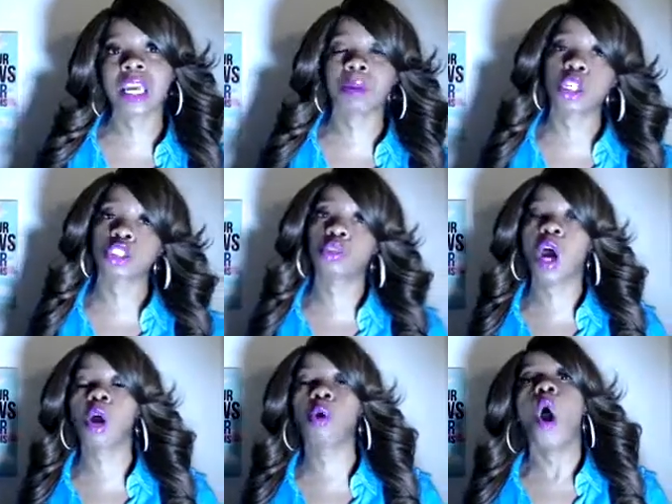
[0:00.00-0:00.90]
Because, you
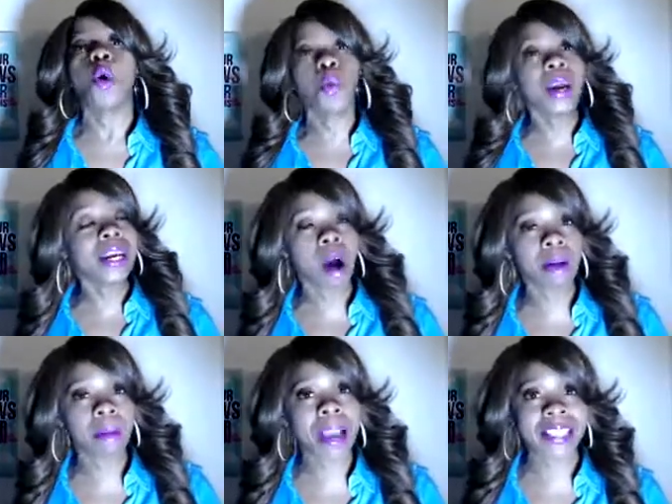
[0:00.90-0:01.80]
know, we know
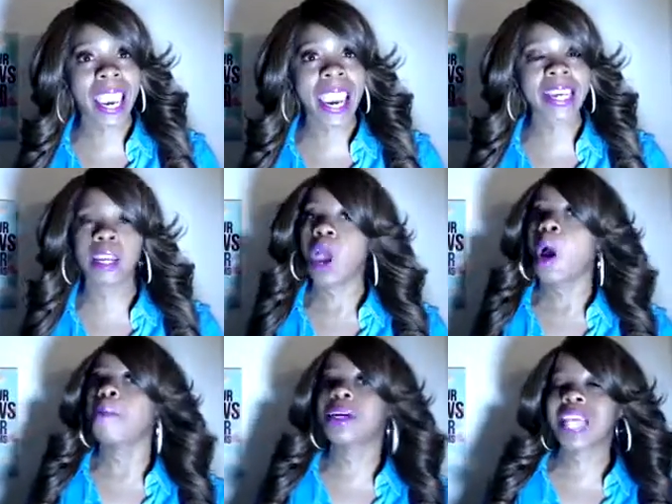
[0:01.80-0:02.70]
him as Kanan,
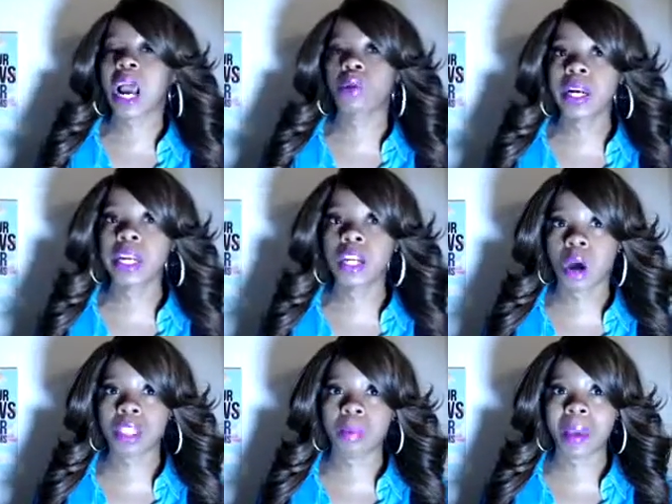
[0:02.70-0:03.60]
but Tariq knows
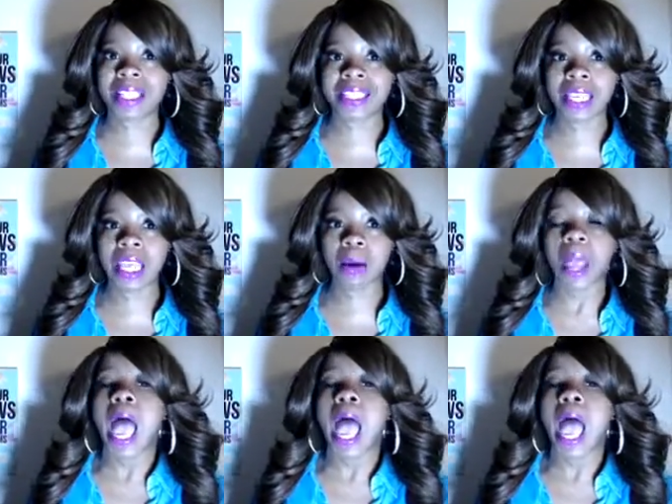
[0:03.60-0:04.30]
him as Slim.